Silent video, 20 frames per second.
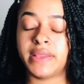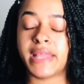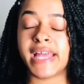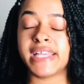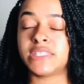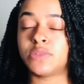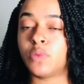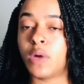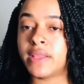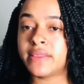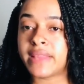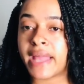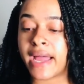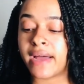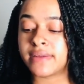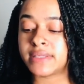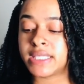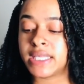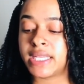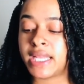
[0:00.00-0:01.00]
That's
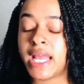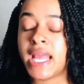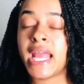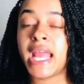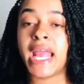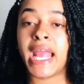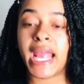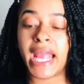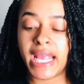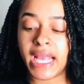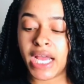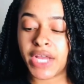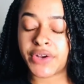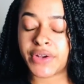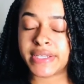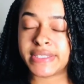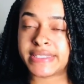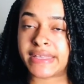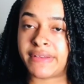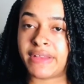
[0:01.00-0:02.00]

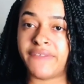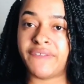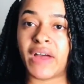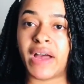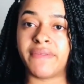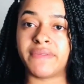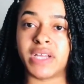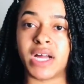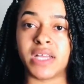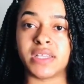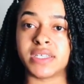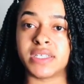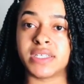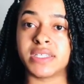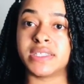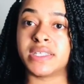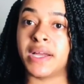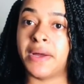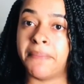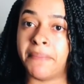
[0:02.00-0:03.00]
$1,875
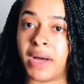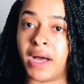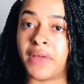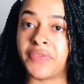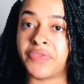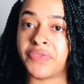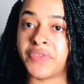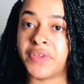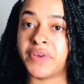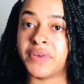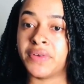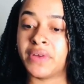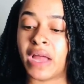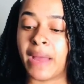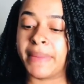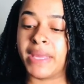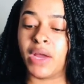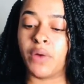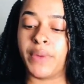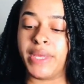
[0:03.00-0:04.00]
a month. I
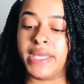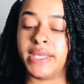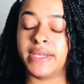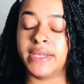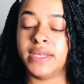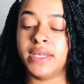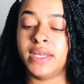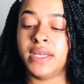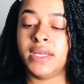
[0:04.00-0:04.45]
mean, a week.